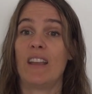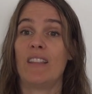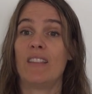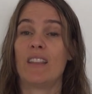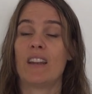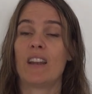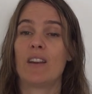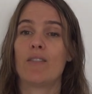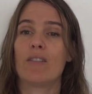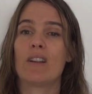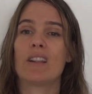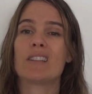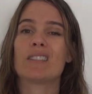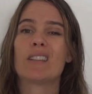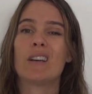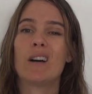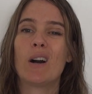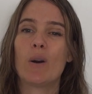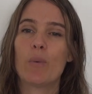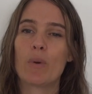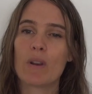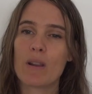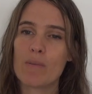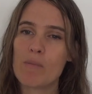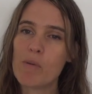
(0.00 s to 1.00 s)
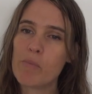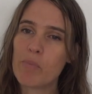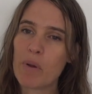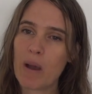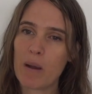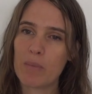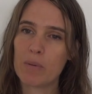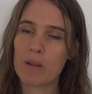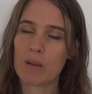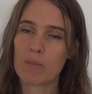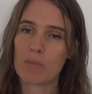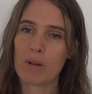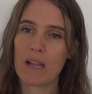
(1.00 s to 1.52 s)
and then I realized, oh, when I'm in
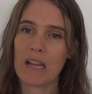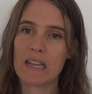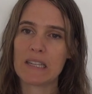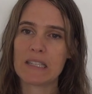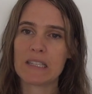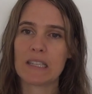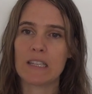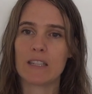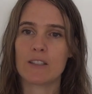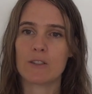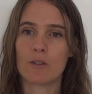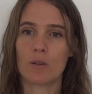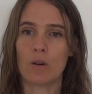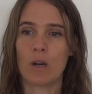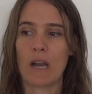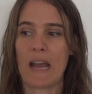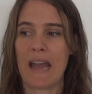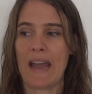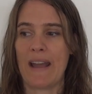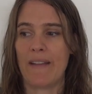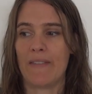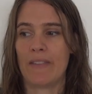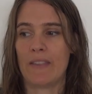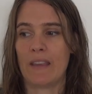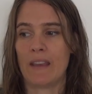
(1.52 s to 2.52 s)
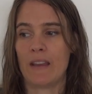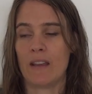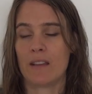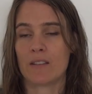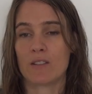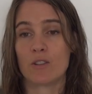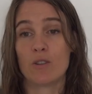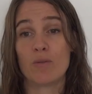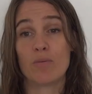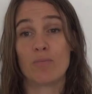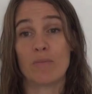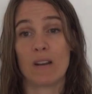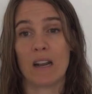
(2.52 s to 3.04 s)
public places or at the
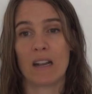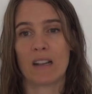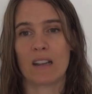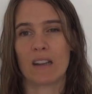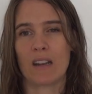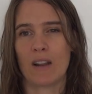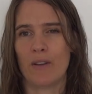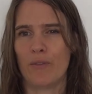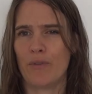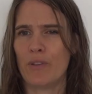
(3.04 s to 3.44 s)
supermarket,